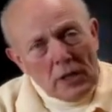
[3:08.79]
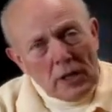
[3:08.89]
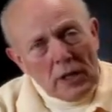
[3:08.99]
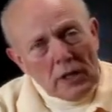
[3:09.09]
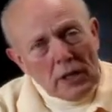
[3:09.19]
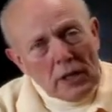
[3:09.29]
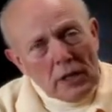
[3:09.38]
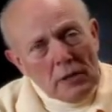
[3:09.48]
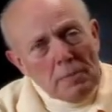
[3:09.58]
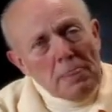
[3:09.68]

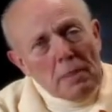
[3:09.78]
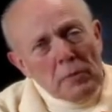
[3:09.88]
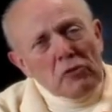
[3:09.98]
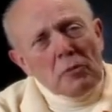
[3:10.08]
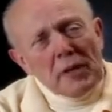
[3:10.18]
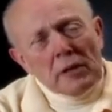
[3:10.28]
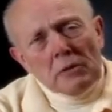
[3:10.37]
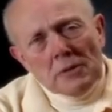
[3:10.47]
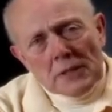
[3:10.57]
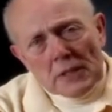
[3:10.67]
a
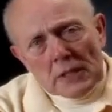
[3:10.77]
misdemeanor,